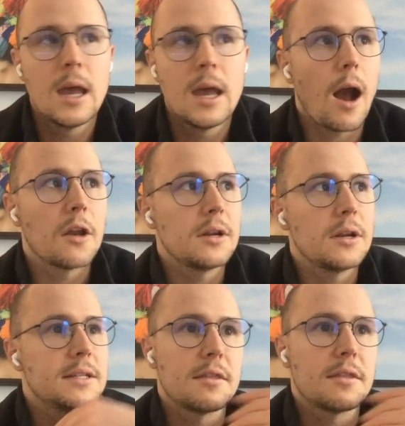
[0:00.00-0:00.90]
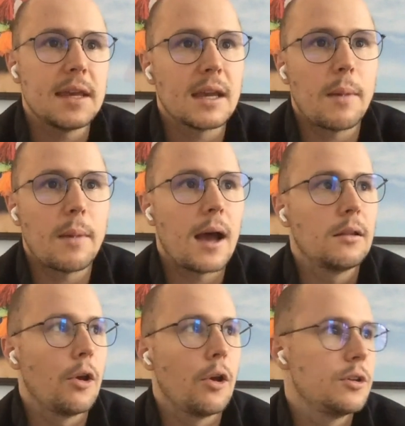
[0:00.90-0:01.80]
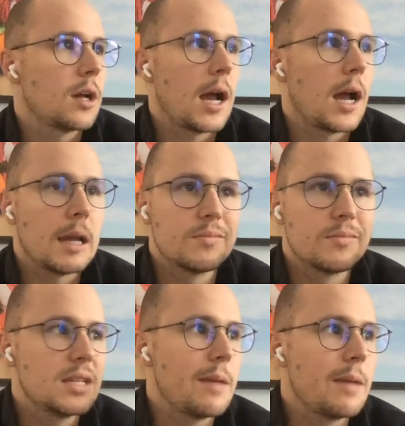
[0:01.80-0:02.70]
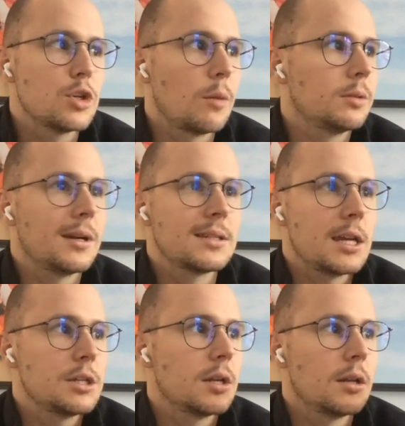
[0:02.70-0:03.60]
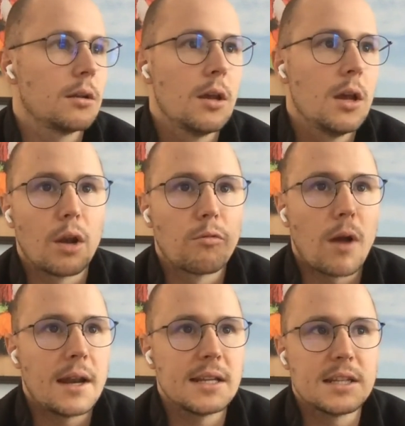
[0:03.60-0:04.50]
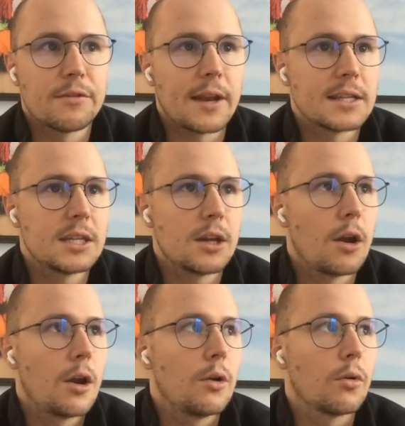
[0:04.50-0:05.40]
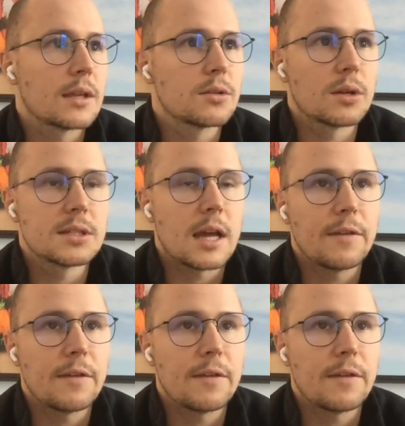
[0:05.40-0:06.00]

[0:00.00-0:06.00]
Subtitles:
I don't need to think about load times, image optimization, writing different SEO, all that sort of stuff.